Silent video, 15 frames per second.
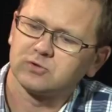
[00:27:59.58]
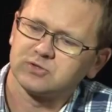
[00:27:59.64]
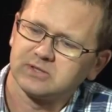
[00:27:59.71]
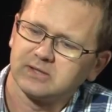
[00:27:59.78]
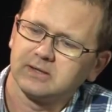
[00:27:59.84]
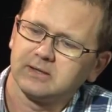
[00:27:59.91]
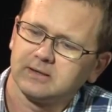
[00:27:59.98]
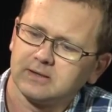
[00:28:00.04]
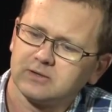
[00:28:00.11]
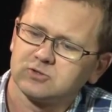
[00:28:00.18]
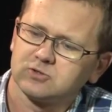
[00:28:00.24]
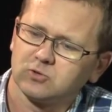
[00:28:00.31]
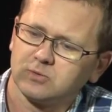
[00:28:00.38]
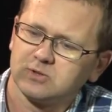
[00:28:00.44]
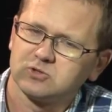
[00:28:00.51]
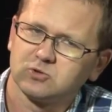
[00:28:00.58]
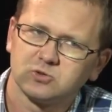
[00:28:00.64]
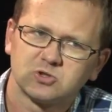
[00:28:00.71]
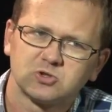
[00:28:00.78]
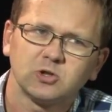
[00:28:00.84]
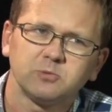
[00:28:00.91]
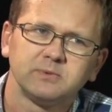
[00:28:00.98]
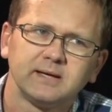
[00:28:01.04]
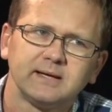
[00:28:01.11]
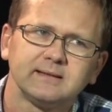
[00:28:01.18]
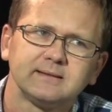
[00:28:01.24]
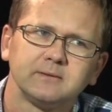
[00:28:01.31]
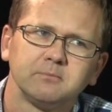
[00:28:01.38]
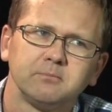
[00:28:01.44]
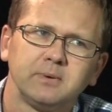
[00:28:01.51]
course. Yeah. So we should stop
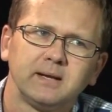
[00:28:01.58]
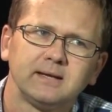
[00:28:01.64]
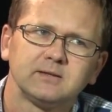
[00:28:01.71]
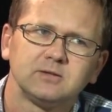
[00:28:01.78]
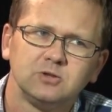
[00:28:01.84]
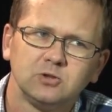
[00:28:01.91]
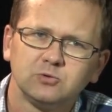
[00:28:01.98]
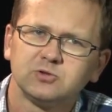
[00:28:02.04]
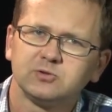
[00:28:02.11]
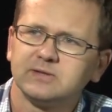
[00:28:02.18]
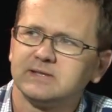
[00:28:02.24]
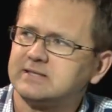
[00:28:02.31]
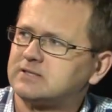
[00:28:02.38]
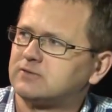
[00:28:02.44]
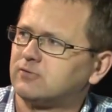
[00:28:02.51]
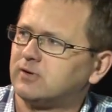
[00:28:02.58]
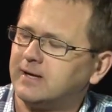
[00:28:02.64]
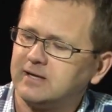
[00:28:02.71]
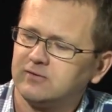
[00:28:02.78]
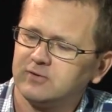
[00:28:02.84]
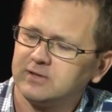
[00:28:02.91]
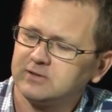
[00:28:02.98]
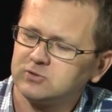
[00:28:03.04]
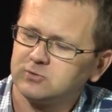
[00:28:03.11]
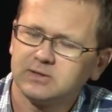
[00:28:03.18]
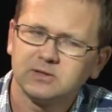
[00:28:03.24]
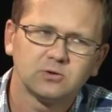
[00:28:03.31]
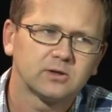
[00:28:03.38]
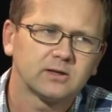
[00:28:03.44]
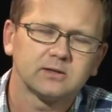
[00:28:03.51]
that and plant new trees. For every
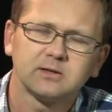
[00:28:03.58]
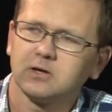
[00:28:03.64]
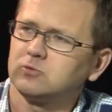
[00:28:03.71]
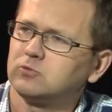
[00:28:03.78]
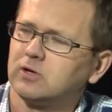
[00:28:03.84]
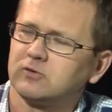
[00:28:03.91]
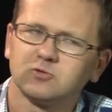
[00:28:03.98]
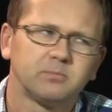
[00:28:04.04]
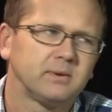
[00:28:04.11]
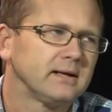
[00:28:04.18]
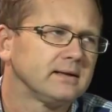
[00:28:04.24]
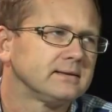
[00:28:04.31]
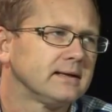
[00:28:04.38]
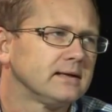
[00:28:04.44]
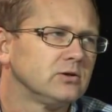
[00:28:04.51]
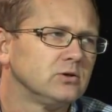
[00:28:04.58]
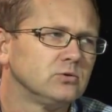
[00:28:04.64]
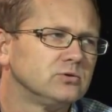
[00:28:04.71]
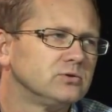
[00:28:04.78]
tree you cut down, you have to plant 10